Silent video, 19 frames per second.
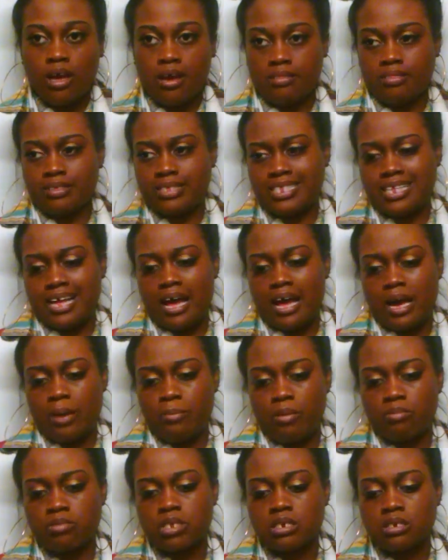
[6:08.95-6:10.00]
At the
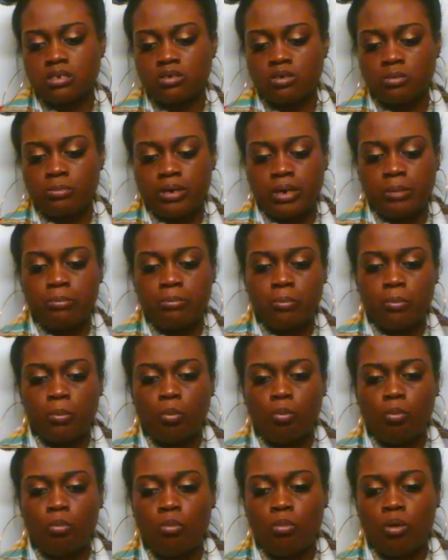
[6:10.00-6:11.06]
time, I was a little bit,
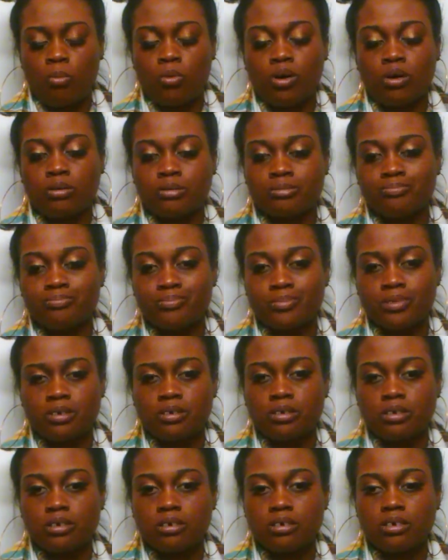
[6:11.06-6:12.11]

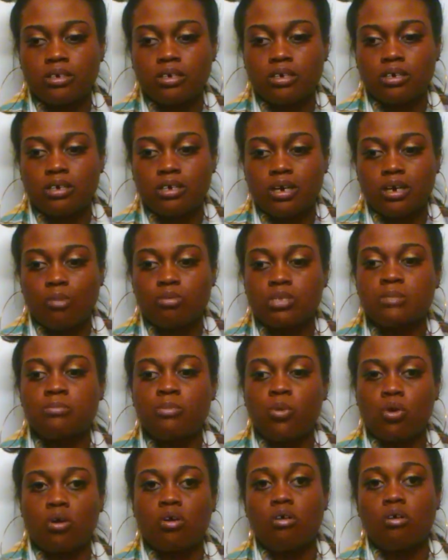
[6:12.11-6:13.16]
I was
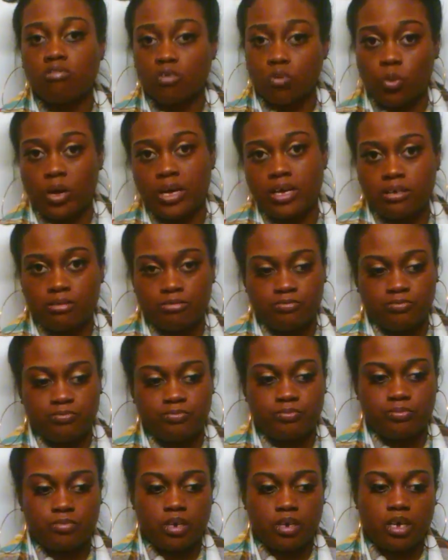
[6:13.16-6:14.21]
more overweight.
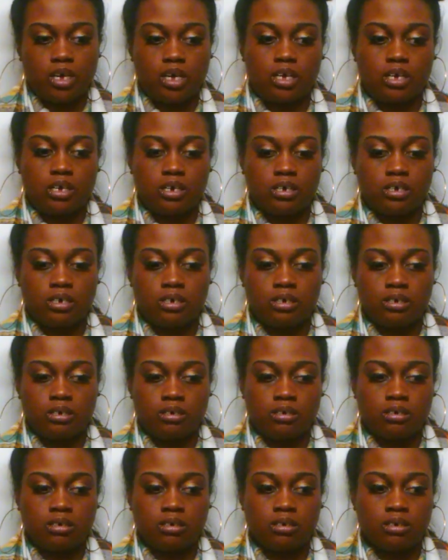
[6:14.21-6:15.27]

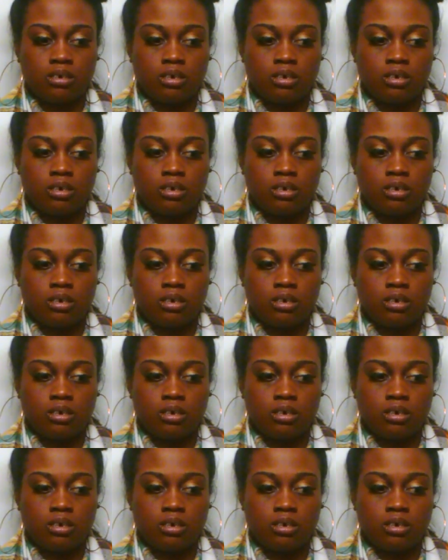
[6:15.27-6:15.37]
And